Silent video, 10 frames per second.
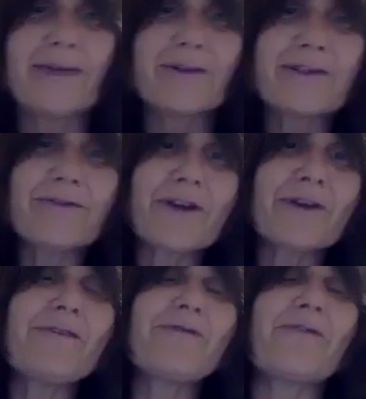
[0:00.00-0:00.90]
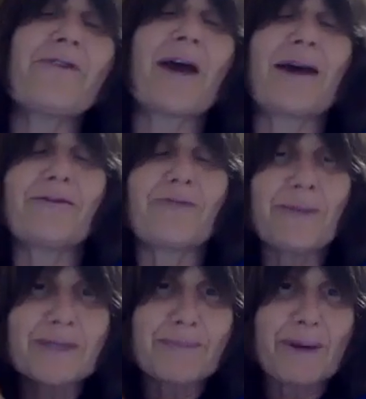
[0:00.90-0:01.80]
there's a very
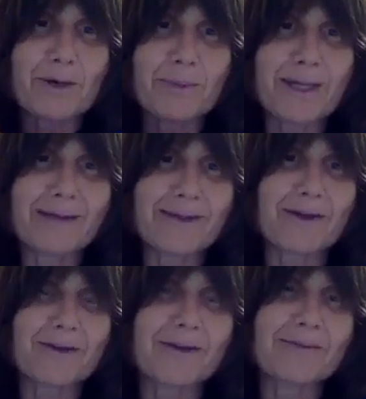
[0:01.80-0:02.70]
famous parable out there.